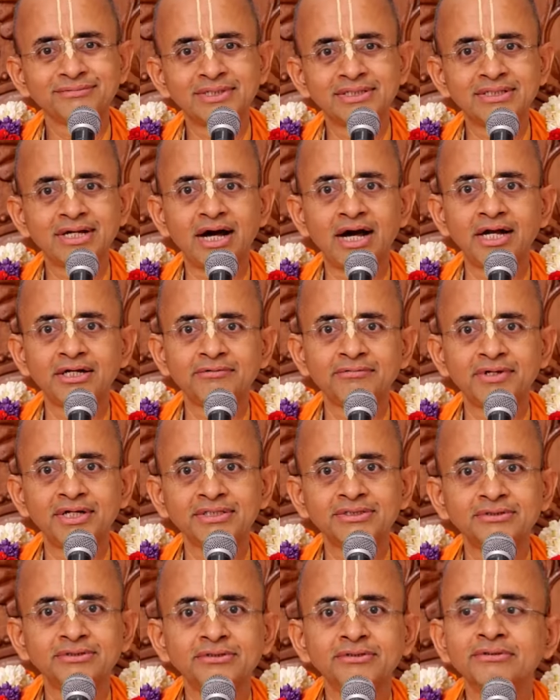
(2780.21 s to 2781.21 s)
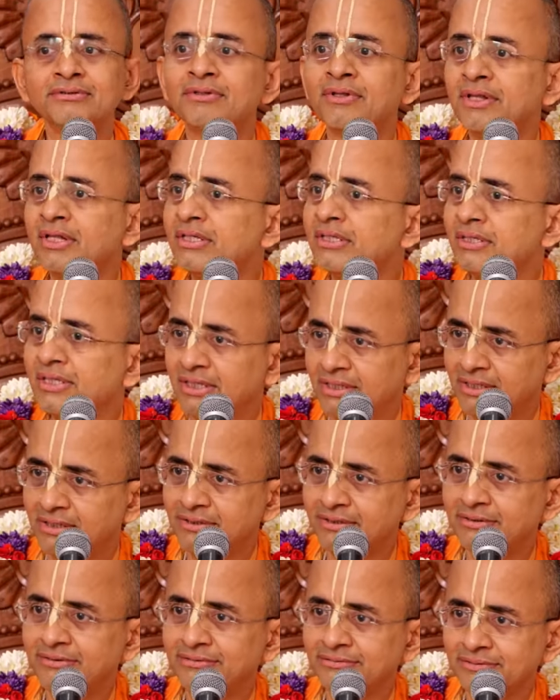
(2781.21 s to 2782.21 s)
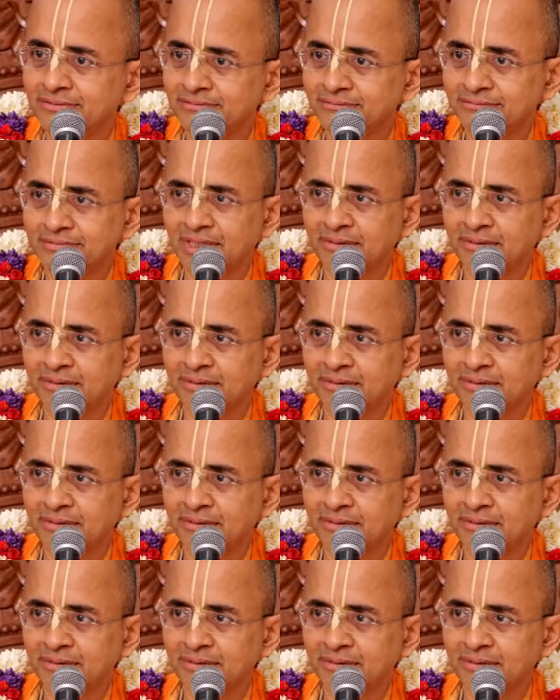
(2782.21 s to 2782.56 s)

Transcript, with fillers: His heart was to, you know,